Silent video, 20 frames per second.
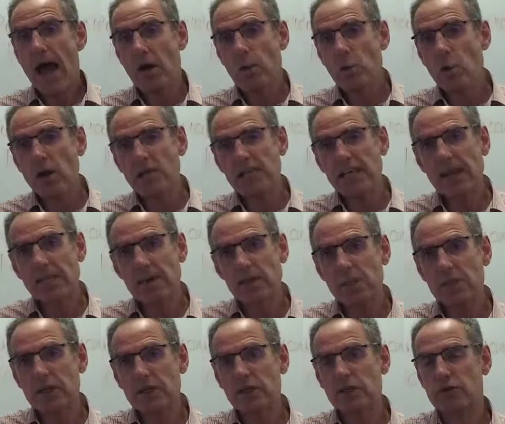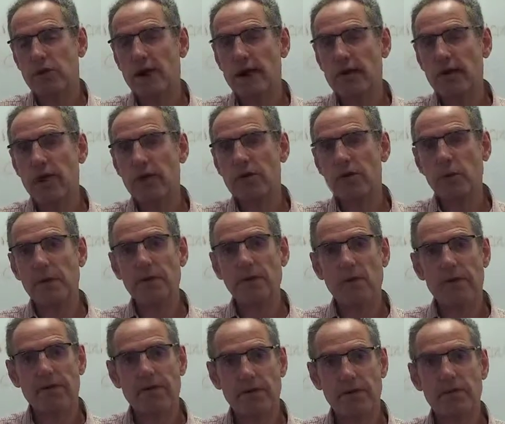What's happened with Australia though, we've
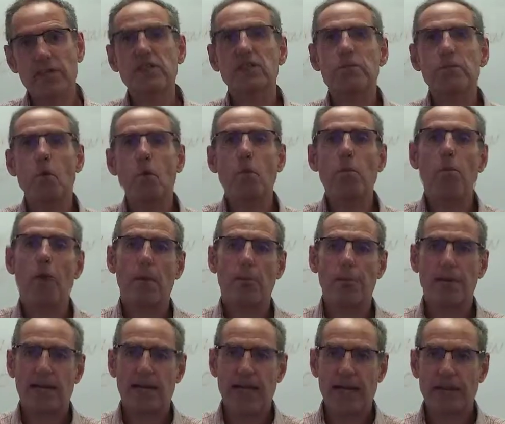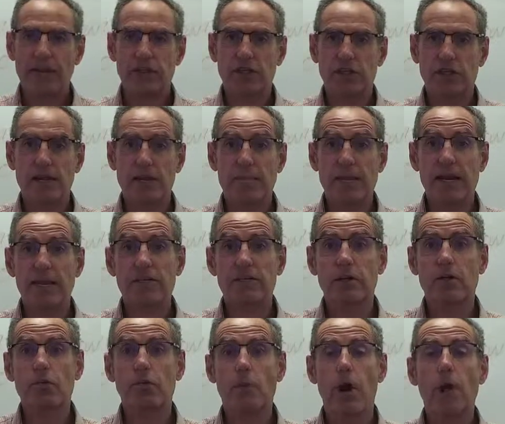got a very small population, but it's
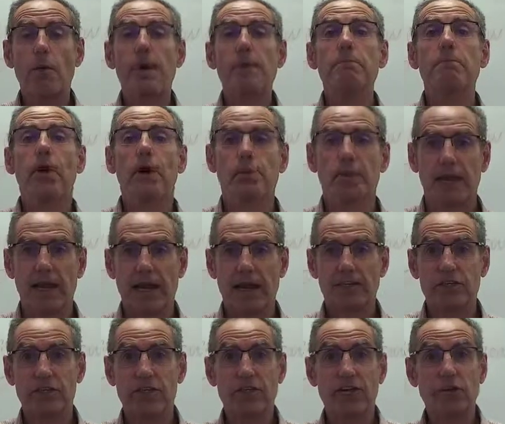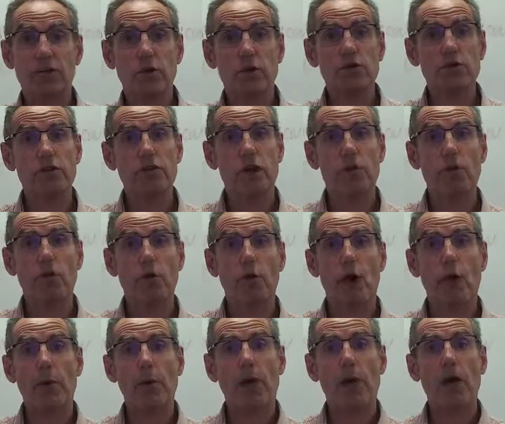growing population, and it's also
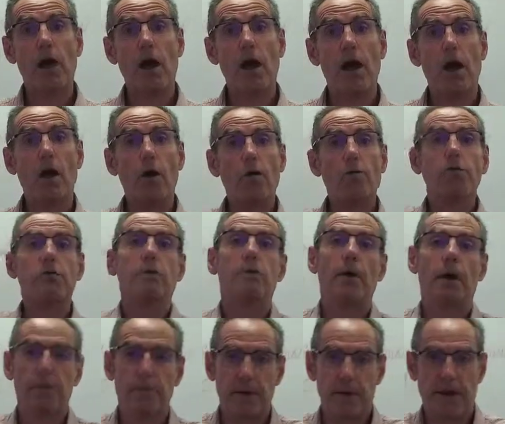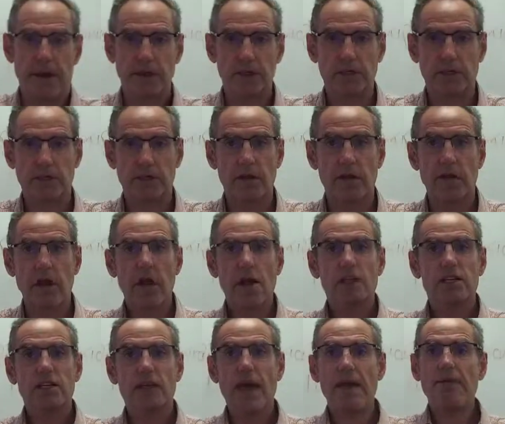growing older population.
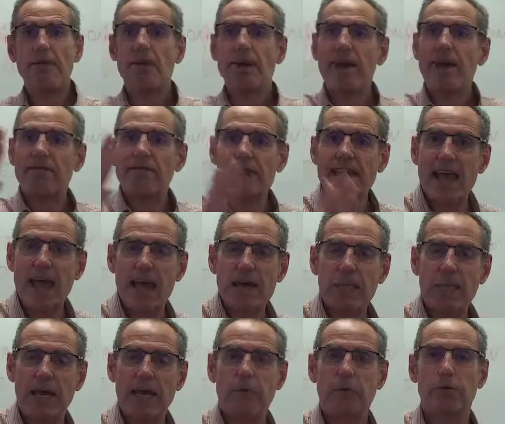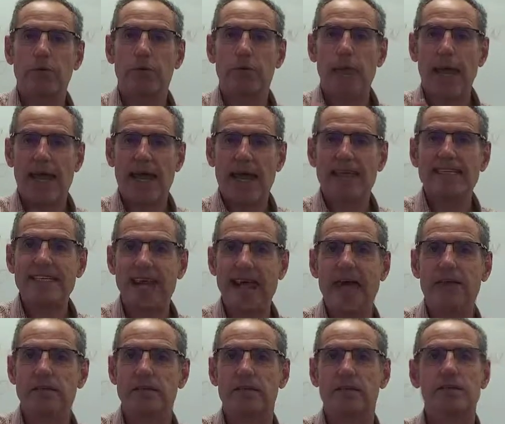So we haven't got enough young people to pay
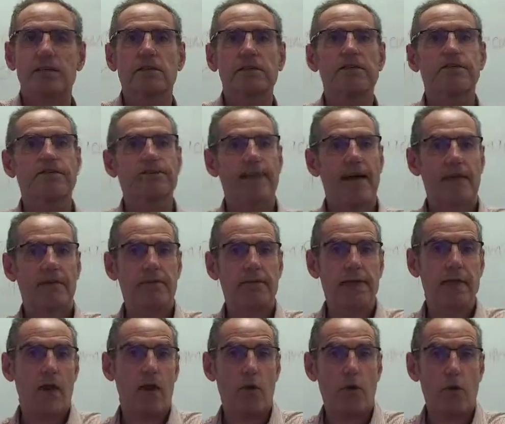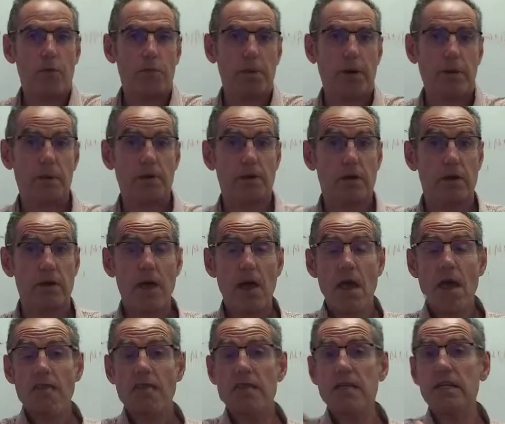taxes to fund the old people. So
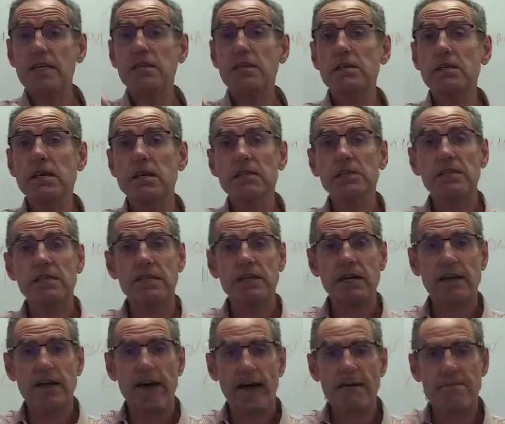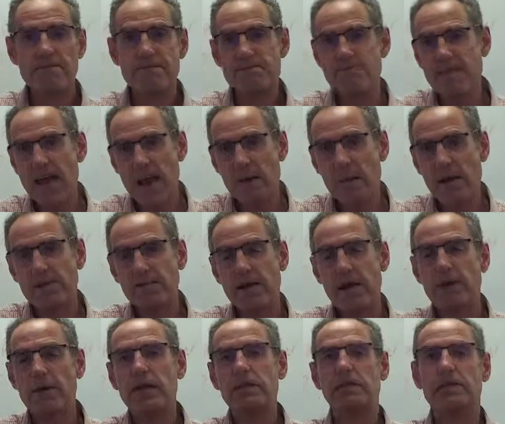this is considered a very,
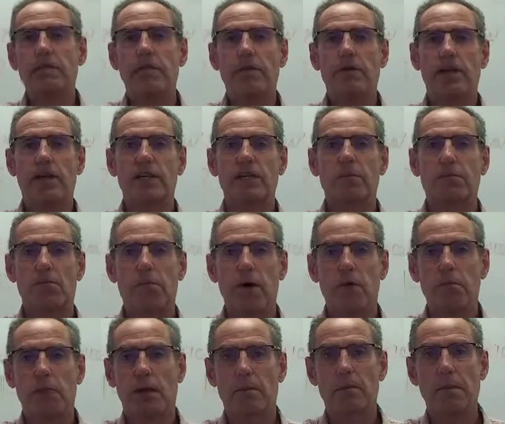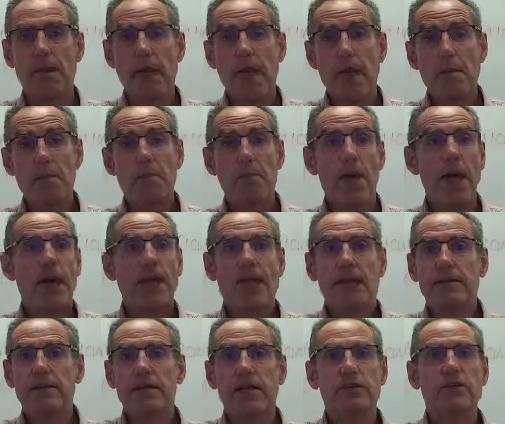very serious problem back
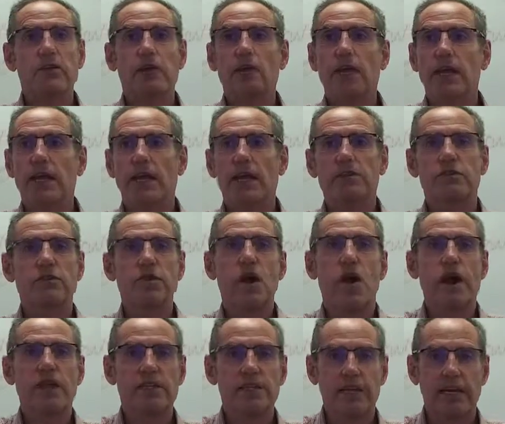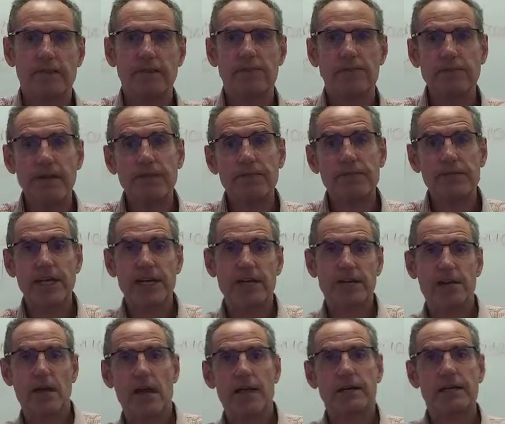in as early as 1950
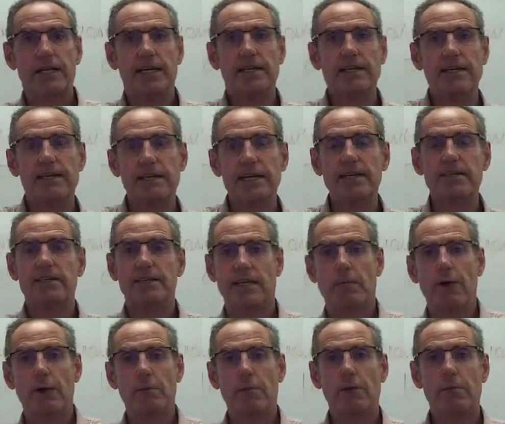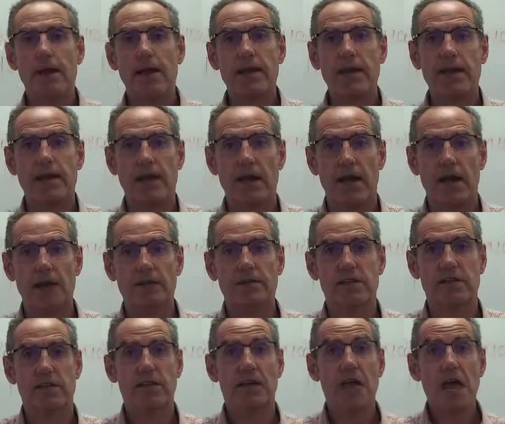and 1960, when we recognised
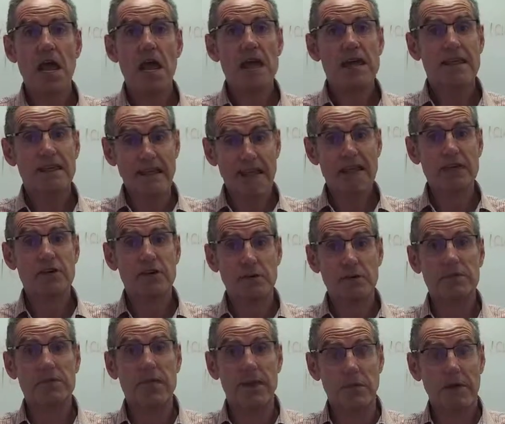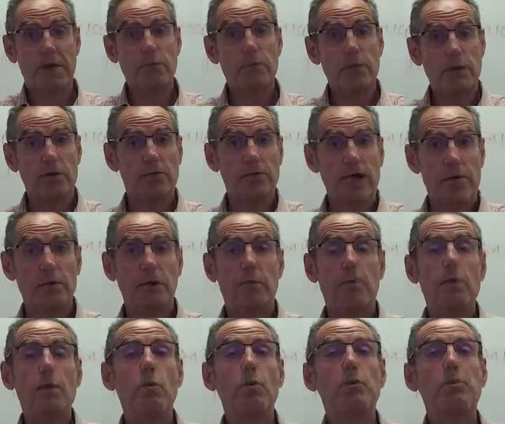that the country was going to be in real trouble and
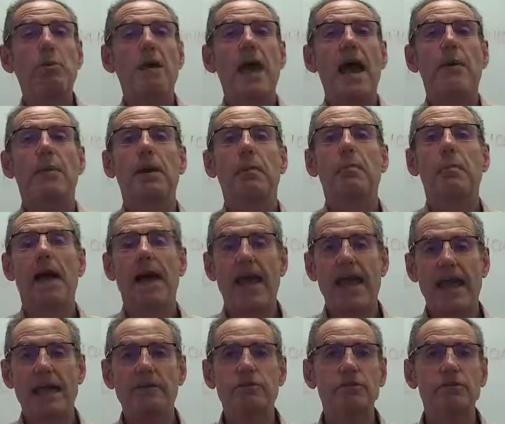we wouldn't be able to pay